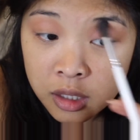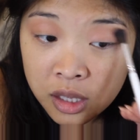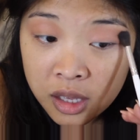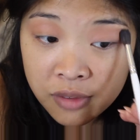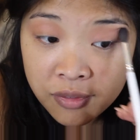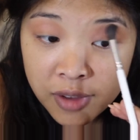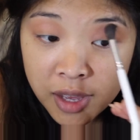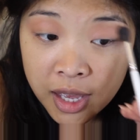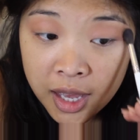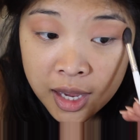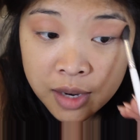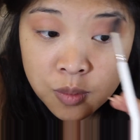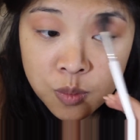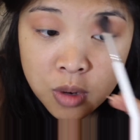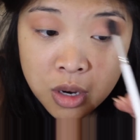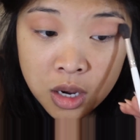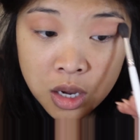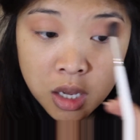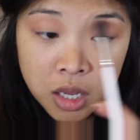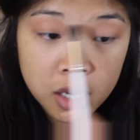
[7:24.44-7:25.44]
if I had
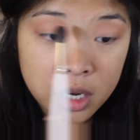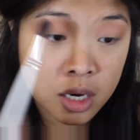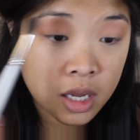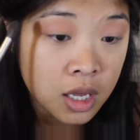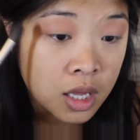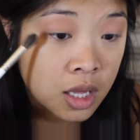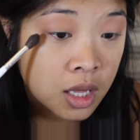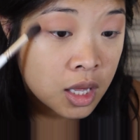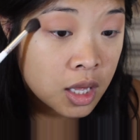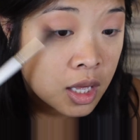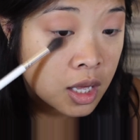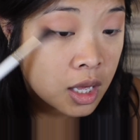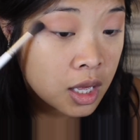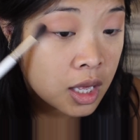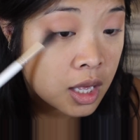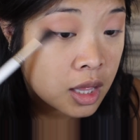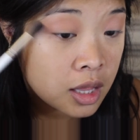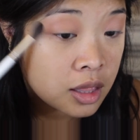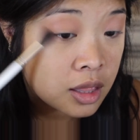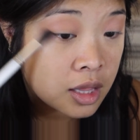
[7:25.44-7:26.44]
one,
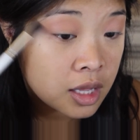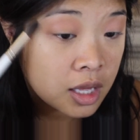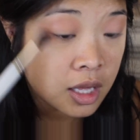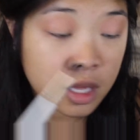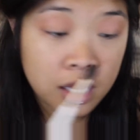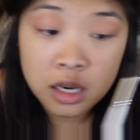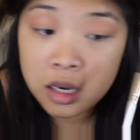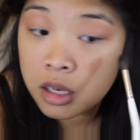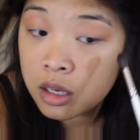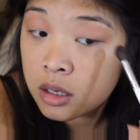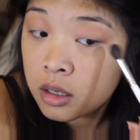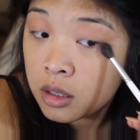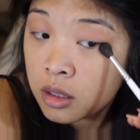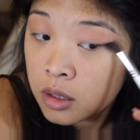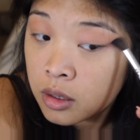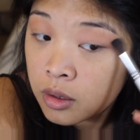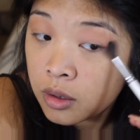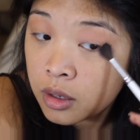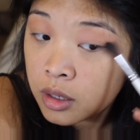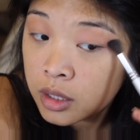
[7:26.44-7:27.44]
and then
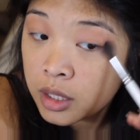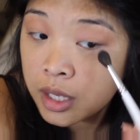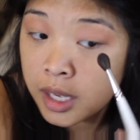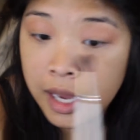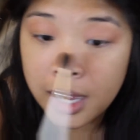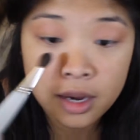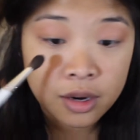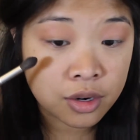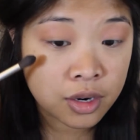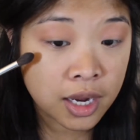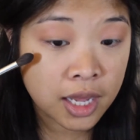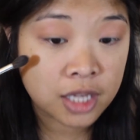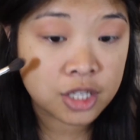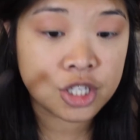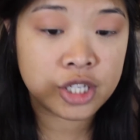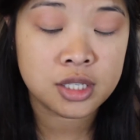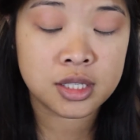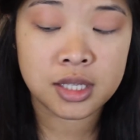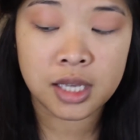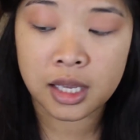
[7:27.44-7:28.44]
on the outer
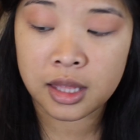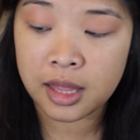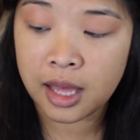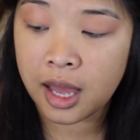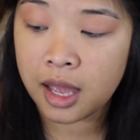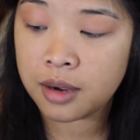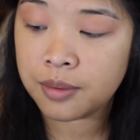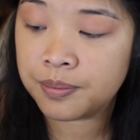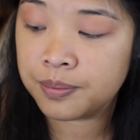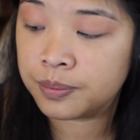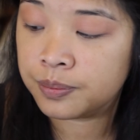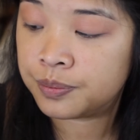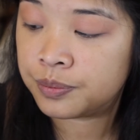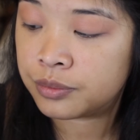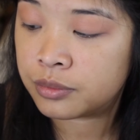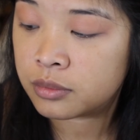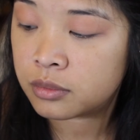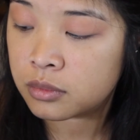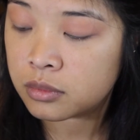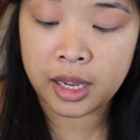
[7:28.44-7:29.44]
edges like that.
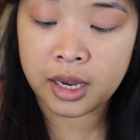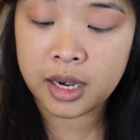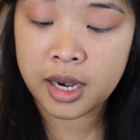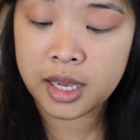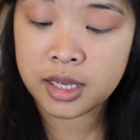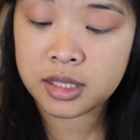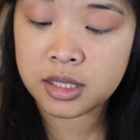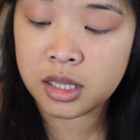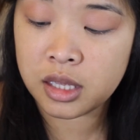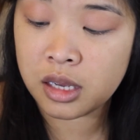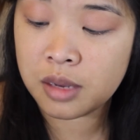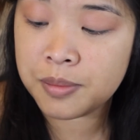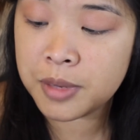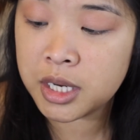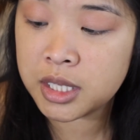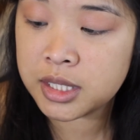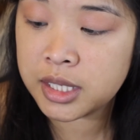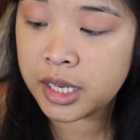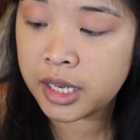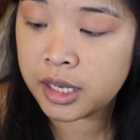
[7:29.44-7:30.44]
Okay, next thing I'm
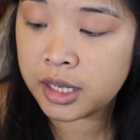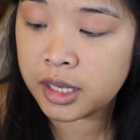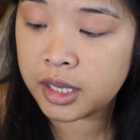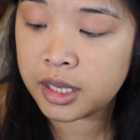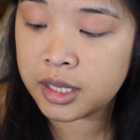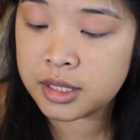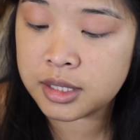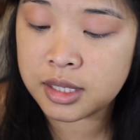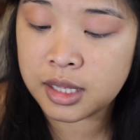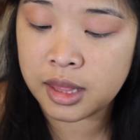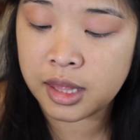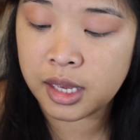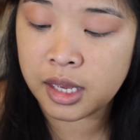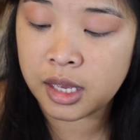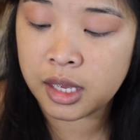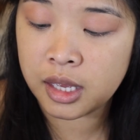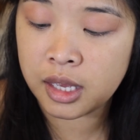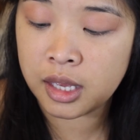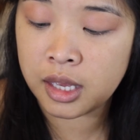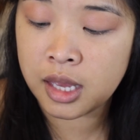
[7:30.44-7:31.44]
going to take is
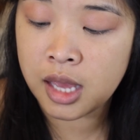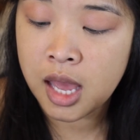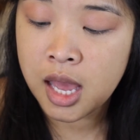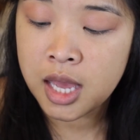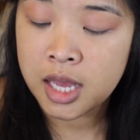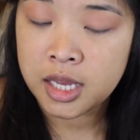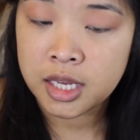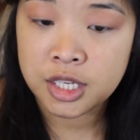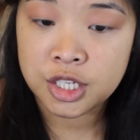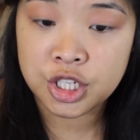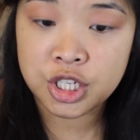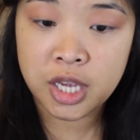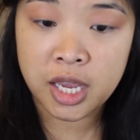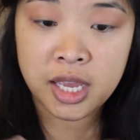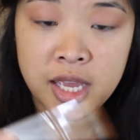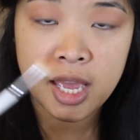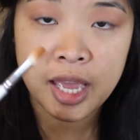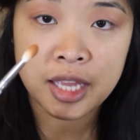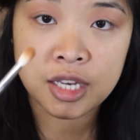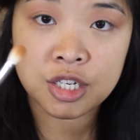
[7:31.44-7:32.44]
the
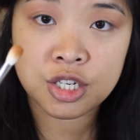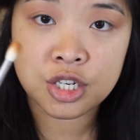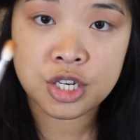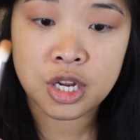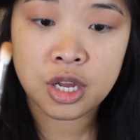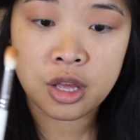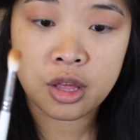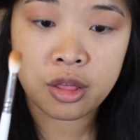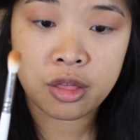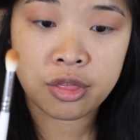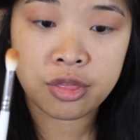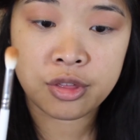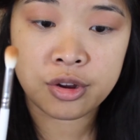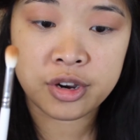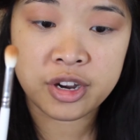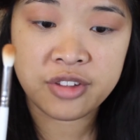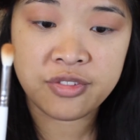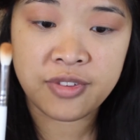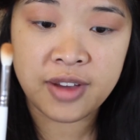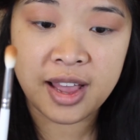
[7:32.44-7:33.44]

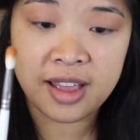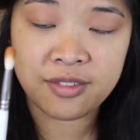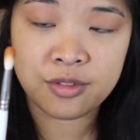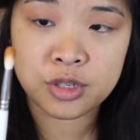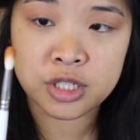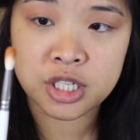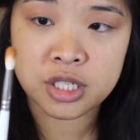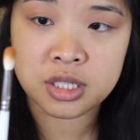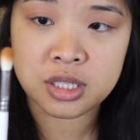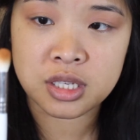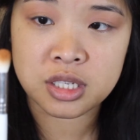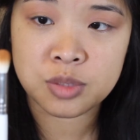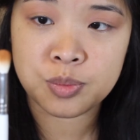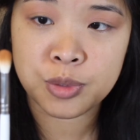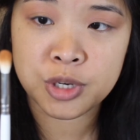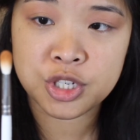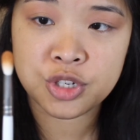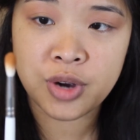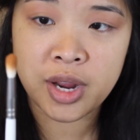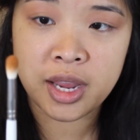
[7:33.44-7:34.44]
JH35, which is this
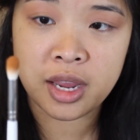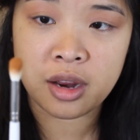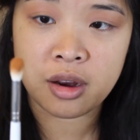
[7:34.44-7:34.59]
brush right